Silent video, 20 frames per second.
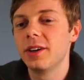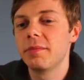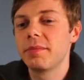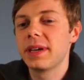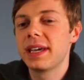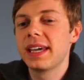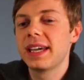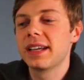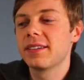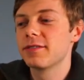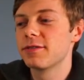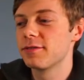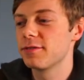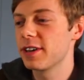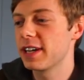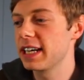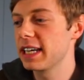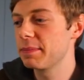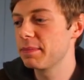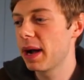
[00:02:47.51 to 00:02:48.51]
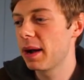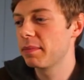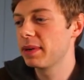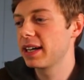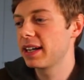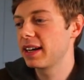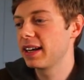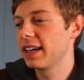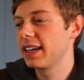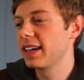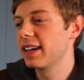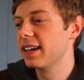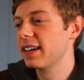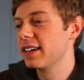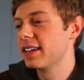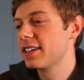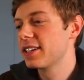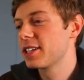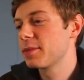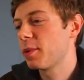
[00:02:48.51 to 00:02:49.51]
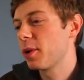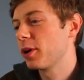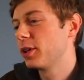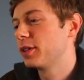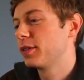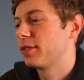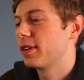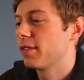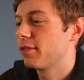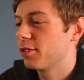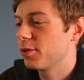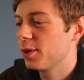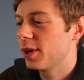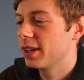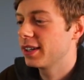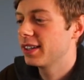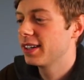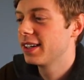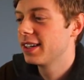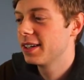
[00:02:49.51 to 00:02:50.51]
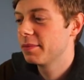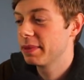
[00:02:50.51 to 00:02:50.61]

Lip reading: being really publicly spoiled for everyone.